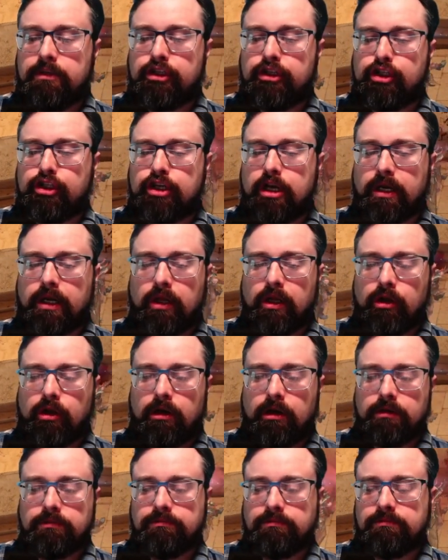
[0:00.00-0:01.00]
Chugging
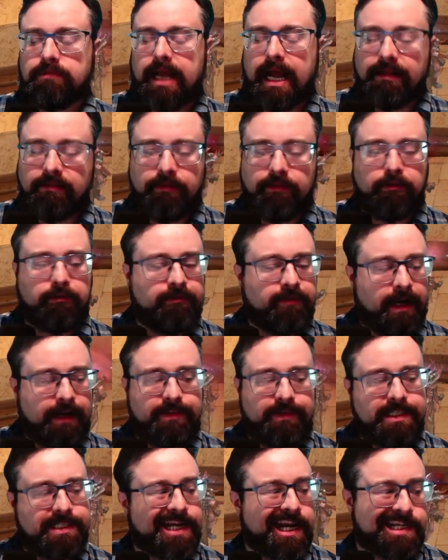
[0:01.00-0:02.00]
along. At level 5,
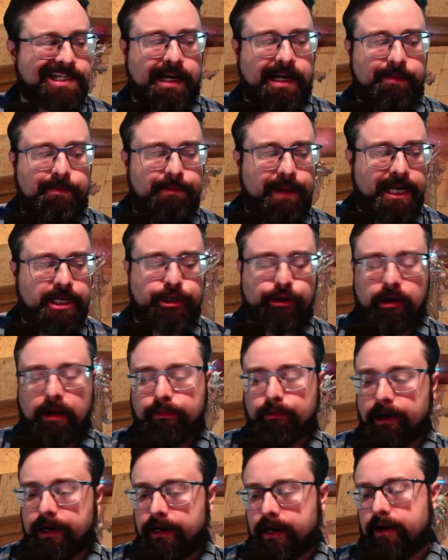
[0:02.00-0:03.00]
these guys get a major
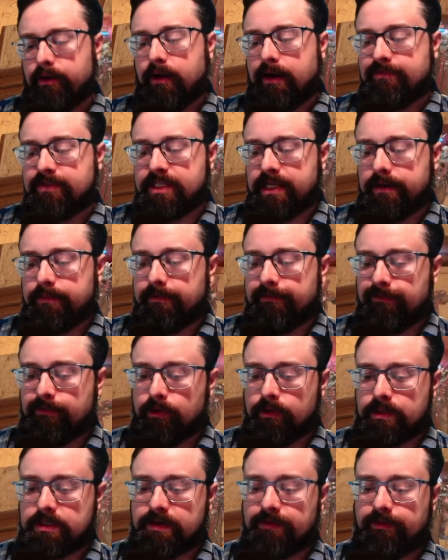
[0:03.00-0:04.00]
upgrade. I know I've said it
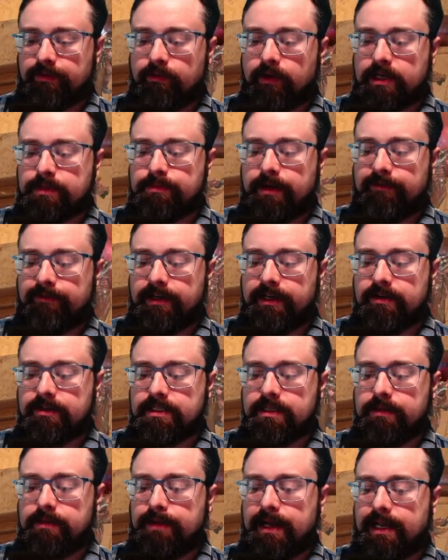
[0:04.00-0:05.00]
before, so if you watch my
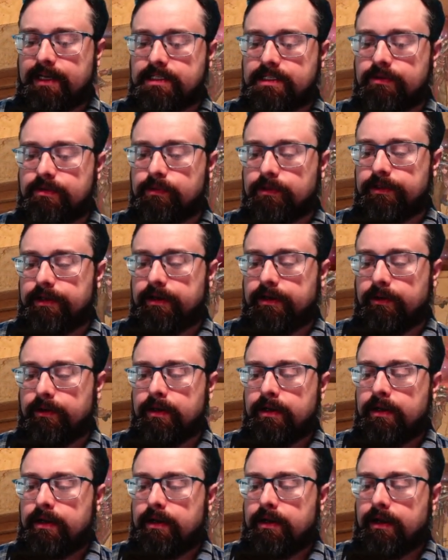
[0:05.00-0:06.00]
videos in the past, you will know
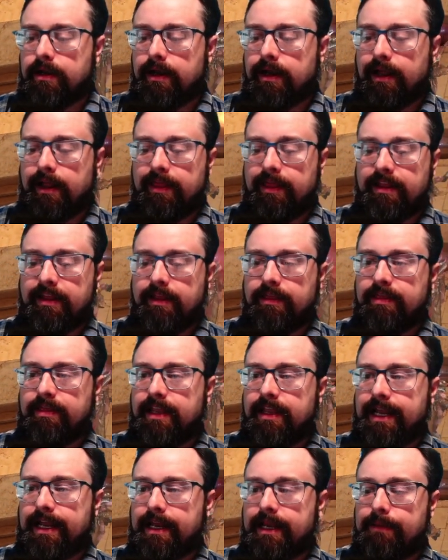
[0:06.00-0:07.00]
that
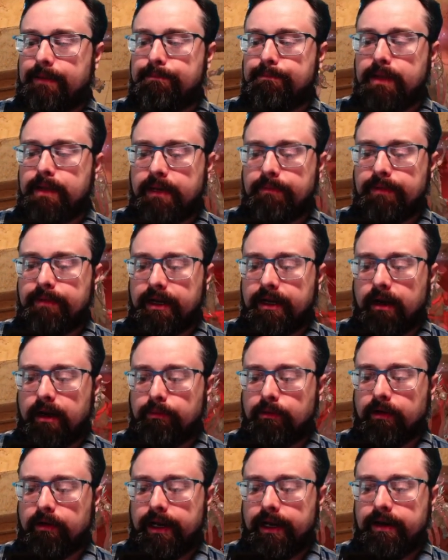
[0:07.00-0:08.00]
they get a big
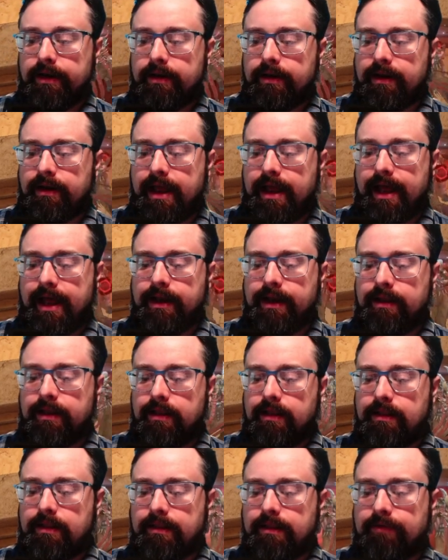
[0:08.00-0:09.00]
upgrade at
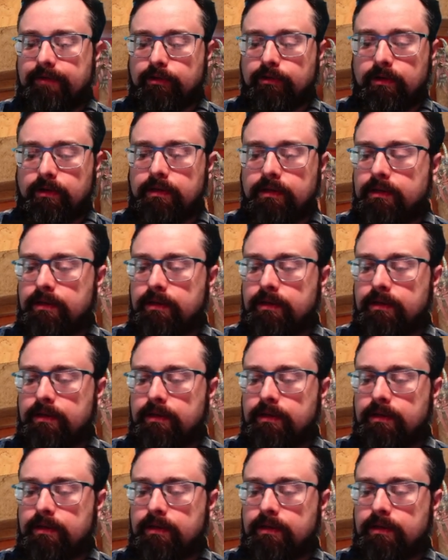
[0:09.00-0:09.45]
level